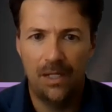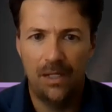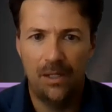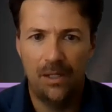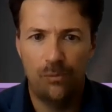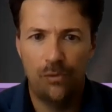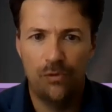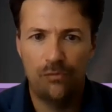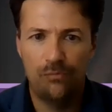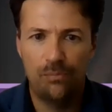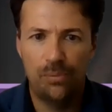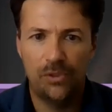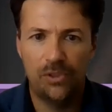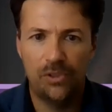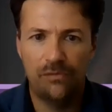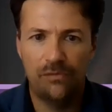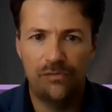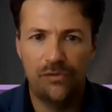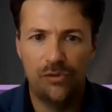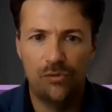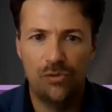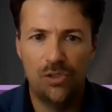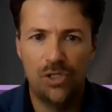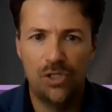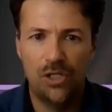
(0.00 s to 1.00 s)
We've put a
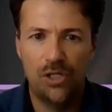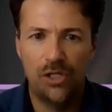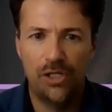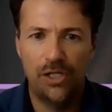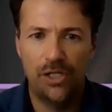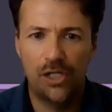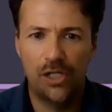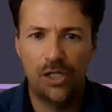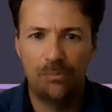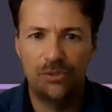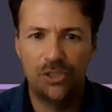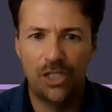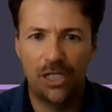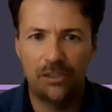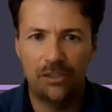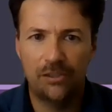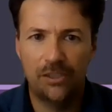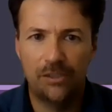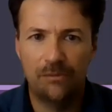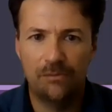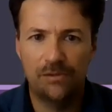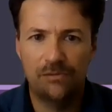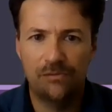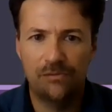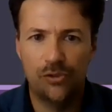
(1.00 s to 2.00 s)
few learning
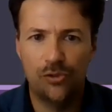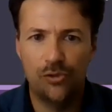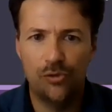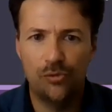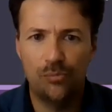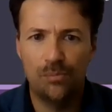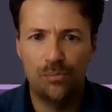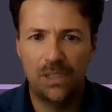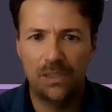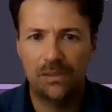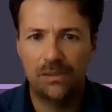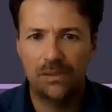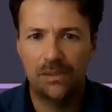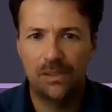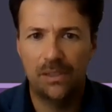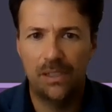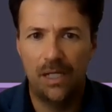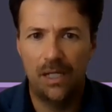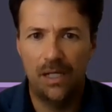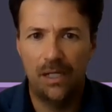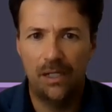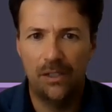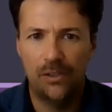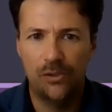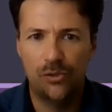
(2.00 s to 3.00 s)
objectives for you, but
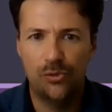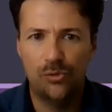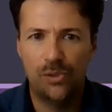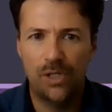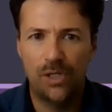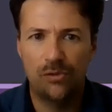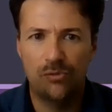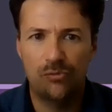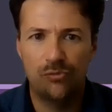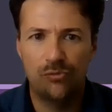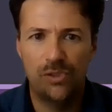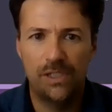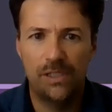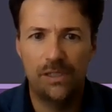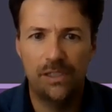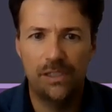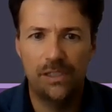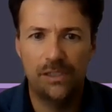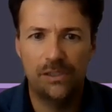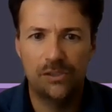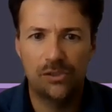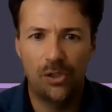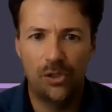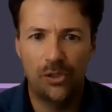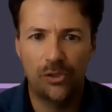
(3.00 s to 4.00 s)
you can read
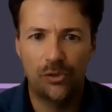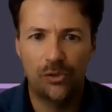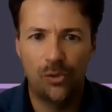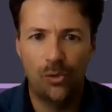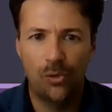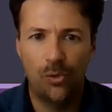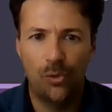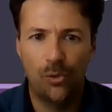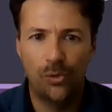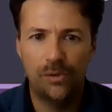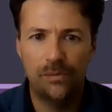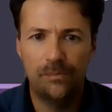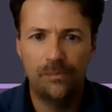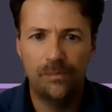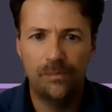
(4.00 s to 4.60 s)
these on your own.